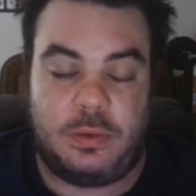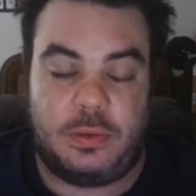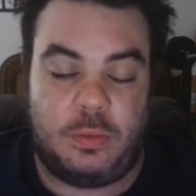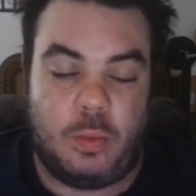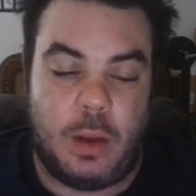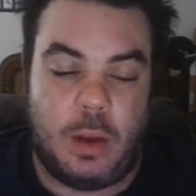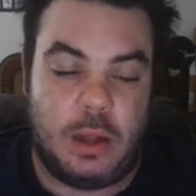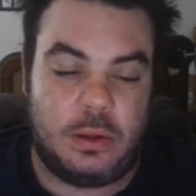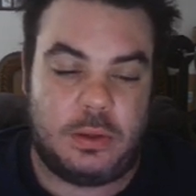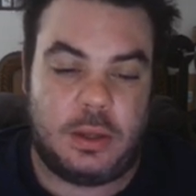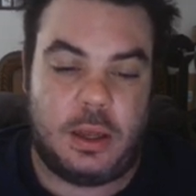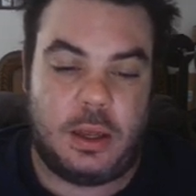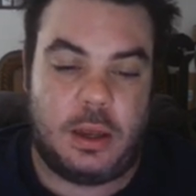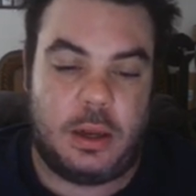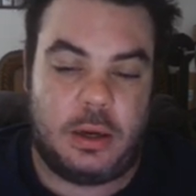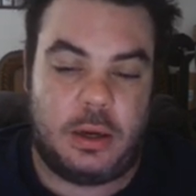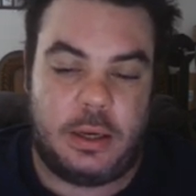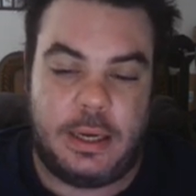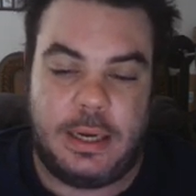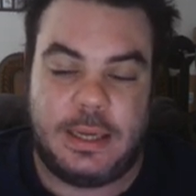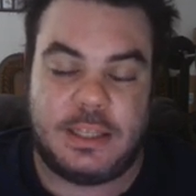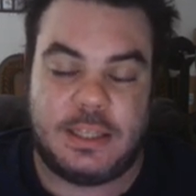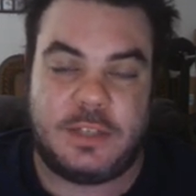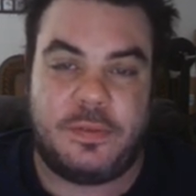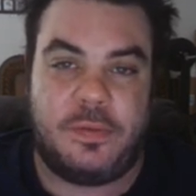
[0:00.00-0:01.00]
well
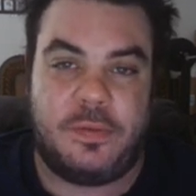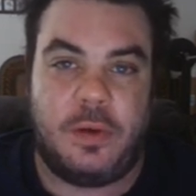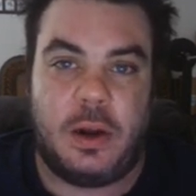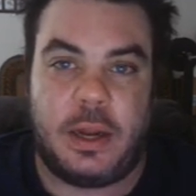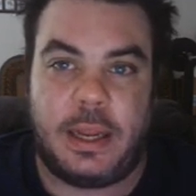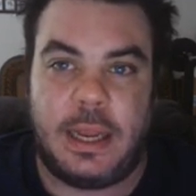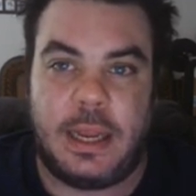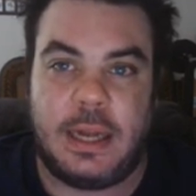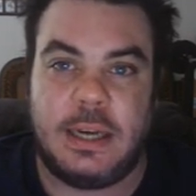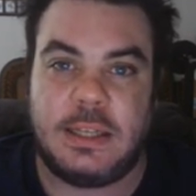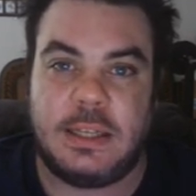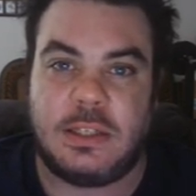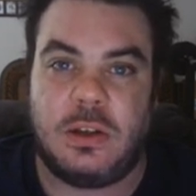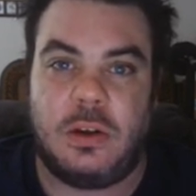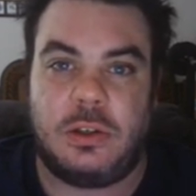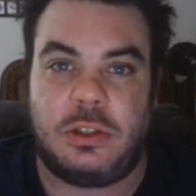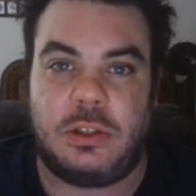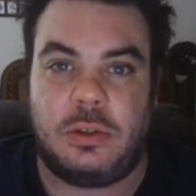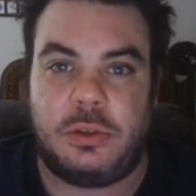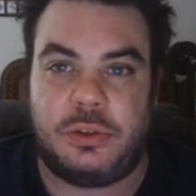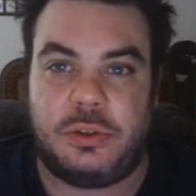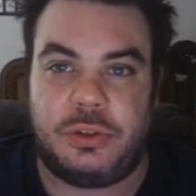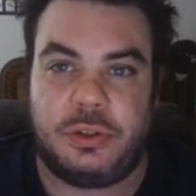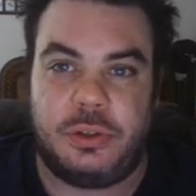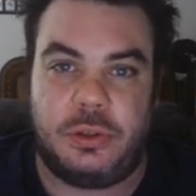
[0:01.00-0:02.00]
done and it's funny and it's
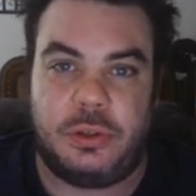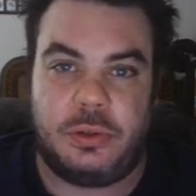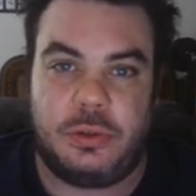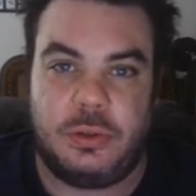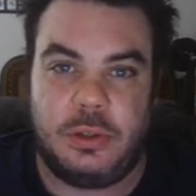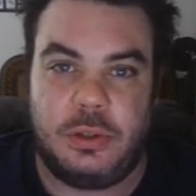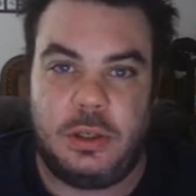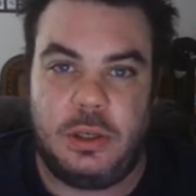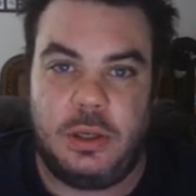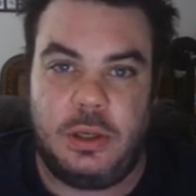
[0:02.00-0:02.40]
also true.